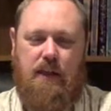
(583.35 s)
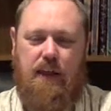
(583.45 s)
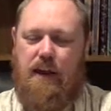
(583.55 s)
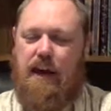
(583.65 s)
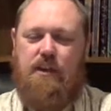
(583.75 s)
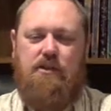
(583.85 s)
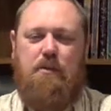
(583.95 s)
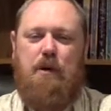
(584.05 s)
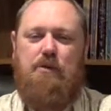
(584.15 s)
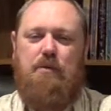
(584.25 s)
They cast the
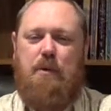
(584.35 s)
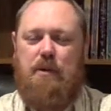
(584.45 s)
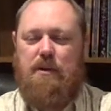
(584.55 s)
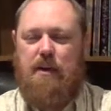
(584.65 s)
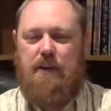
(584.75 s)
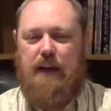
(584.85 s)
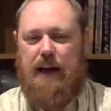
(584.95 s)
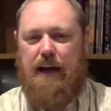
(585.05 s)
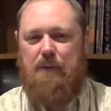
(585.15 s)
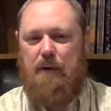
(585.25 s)
most important thing they
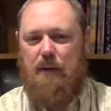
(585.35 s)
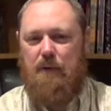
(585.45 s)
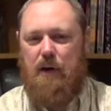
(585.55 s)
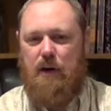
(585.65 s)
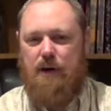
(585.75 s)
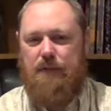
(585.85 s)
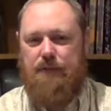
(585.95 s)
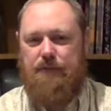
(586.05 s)
had upon the water,